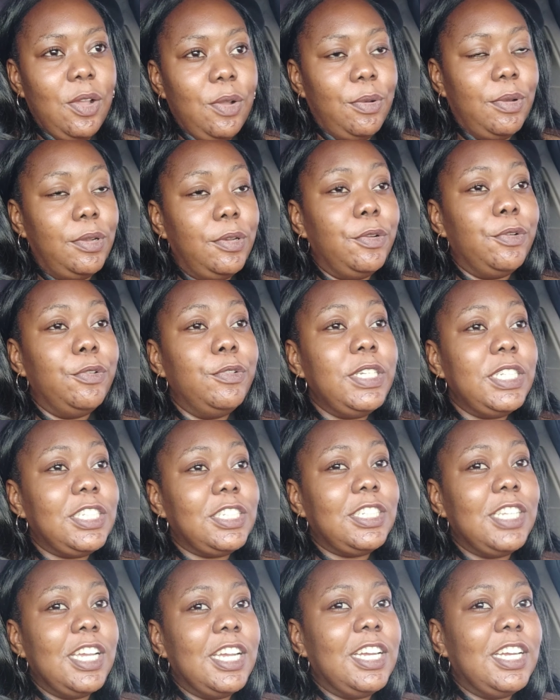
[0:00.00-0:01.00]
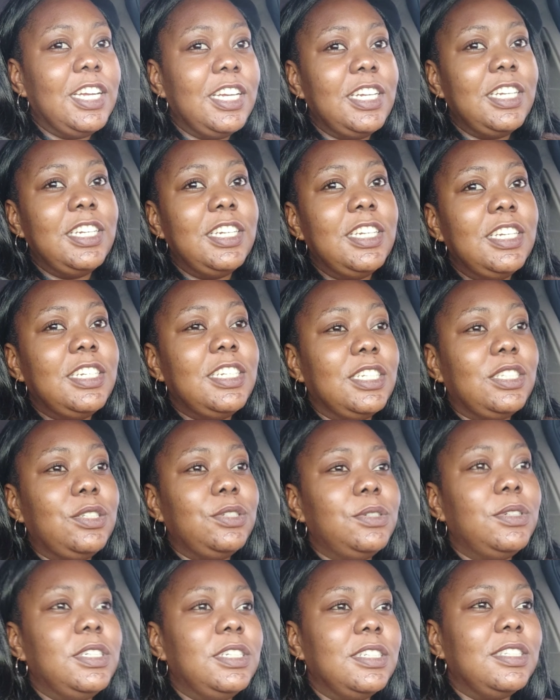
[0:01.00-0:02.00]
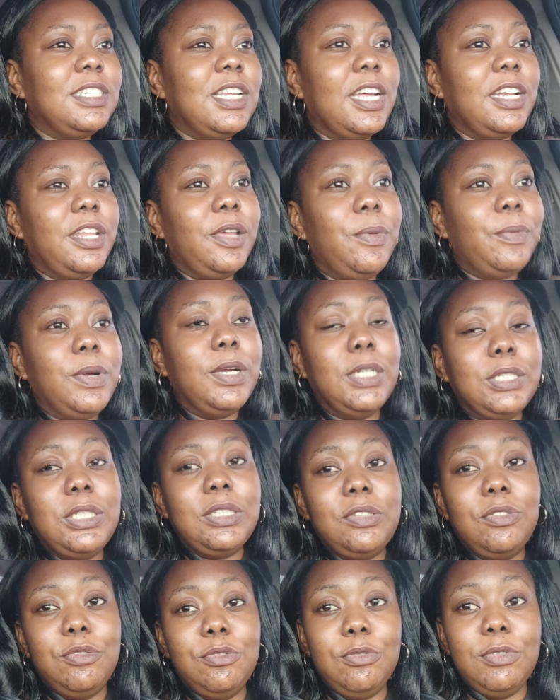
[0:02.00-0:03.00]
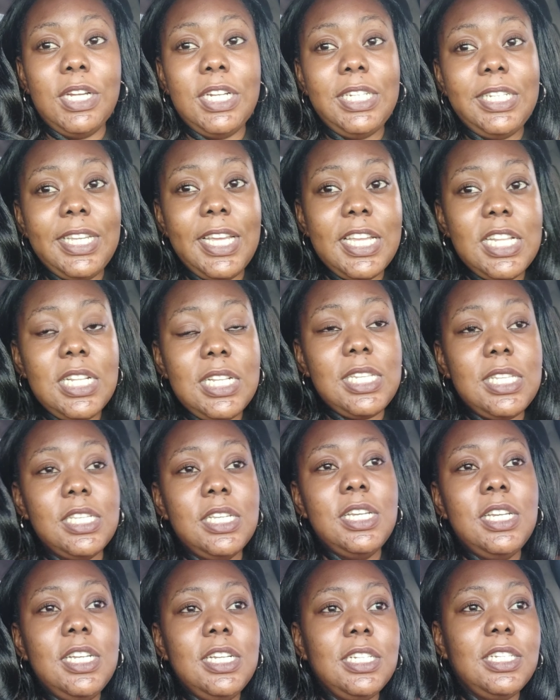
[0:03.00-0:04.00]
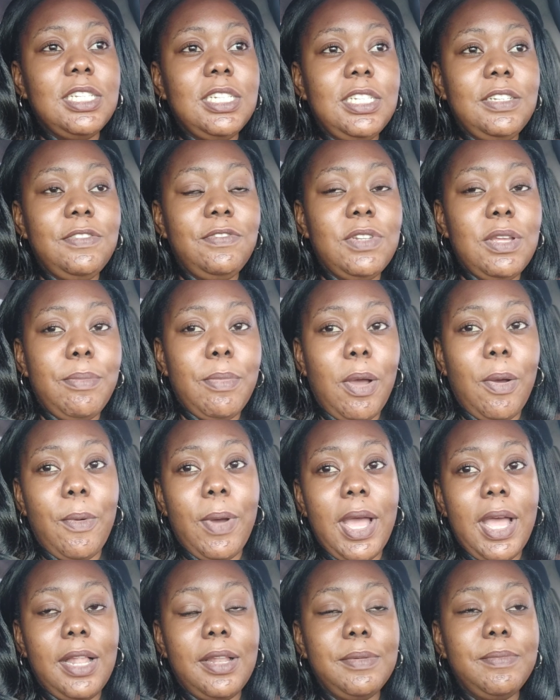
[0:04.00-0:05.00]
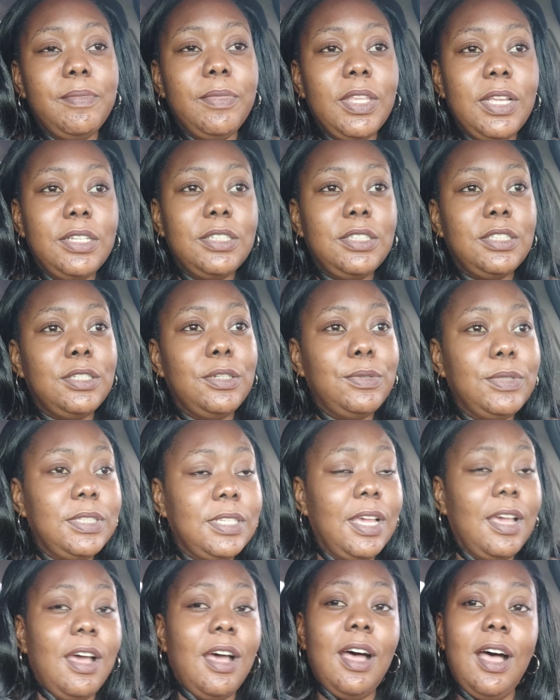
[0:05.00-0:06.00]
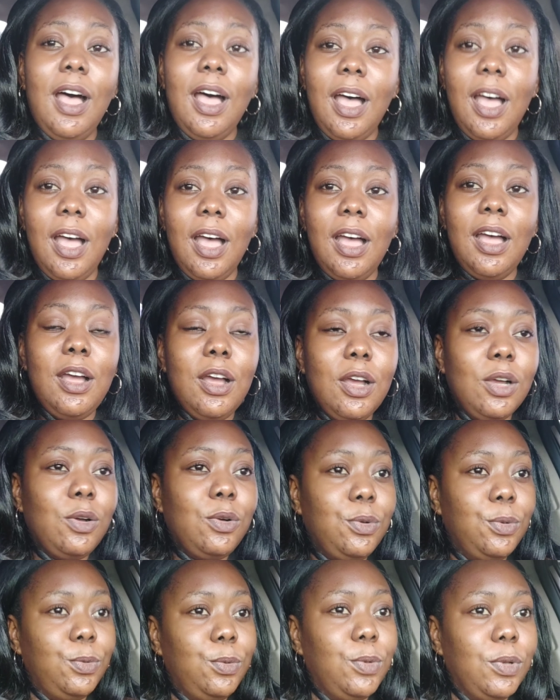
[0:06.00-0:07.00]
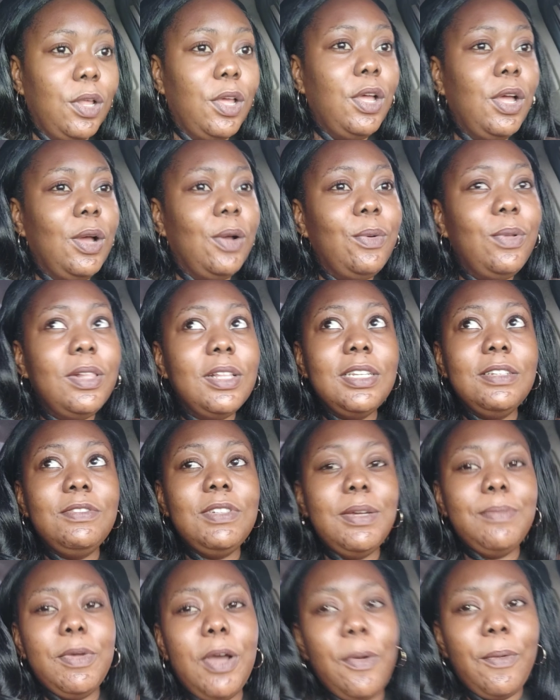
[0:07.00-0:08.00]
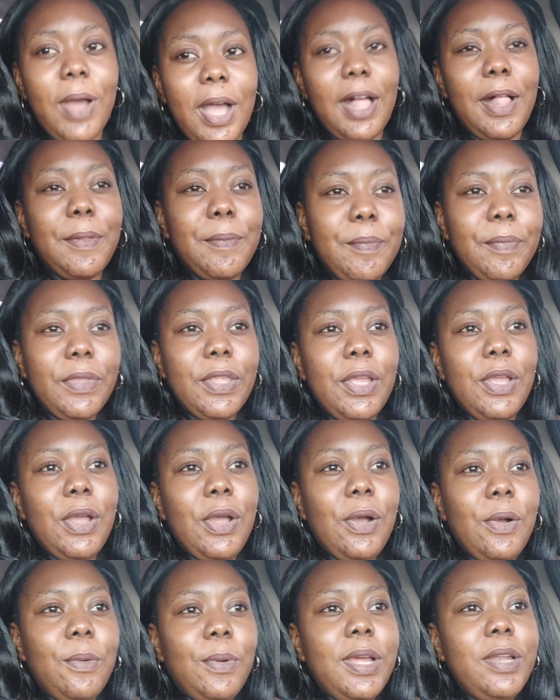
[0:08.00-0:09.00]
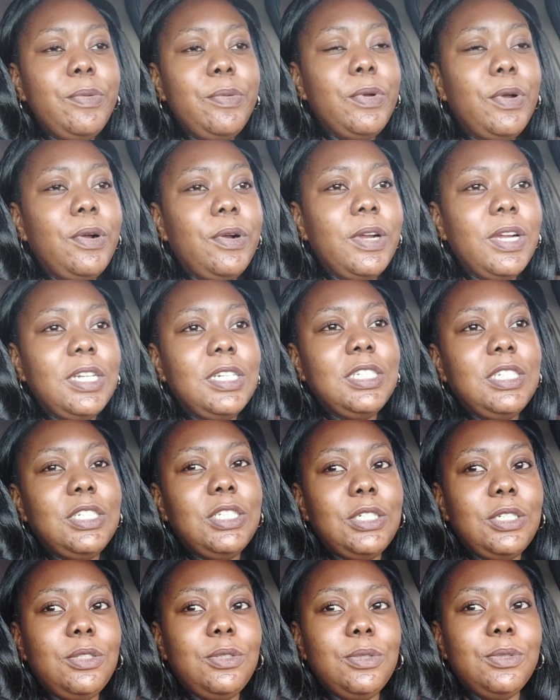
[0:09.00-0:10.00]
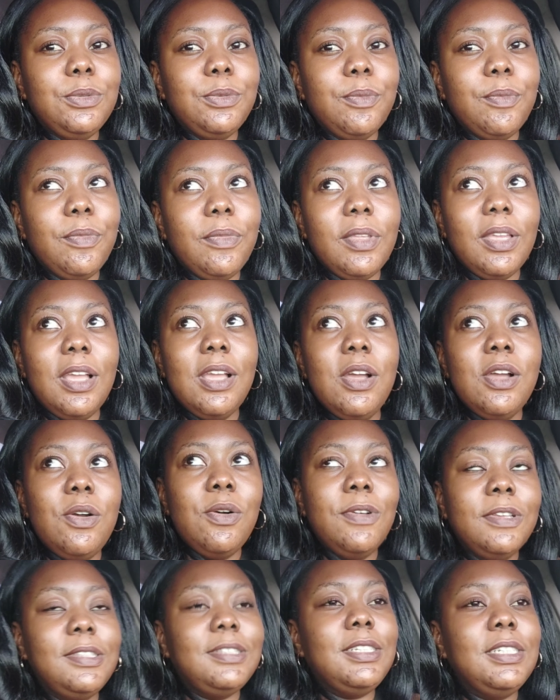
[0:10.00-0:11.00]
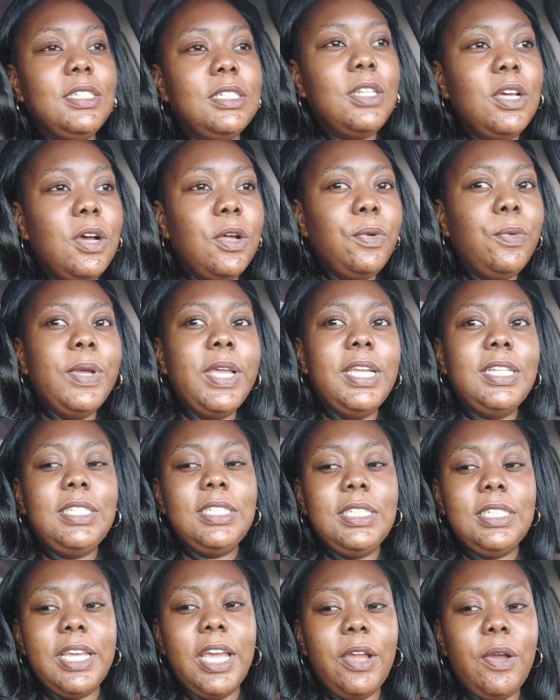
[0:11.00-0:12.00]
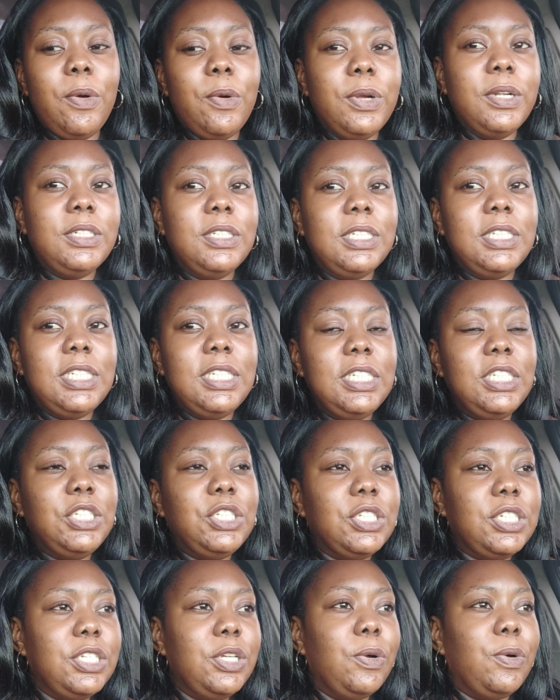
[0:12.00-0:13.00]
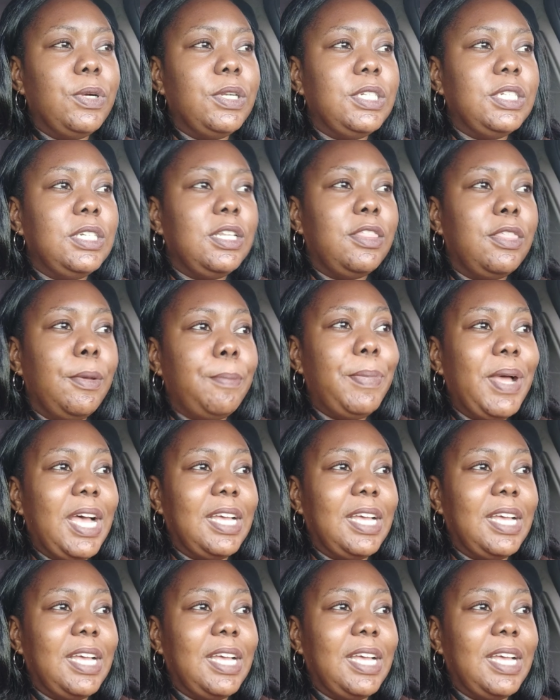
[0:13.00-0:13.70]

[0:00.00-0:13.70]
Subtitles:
when we reached there, they told us that they weren't ready yet, to give them a while. So we said, cool, we'll give them a while. When we order now, sit down waiting, I initially ordered the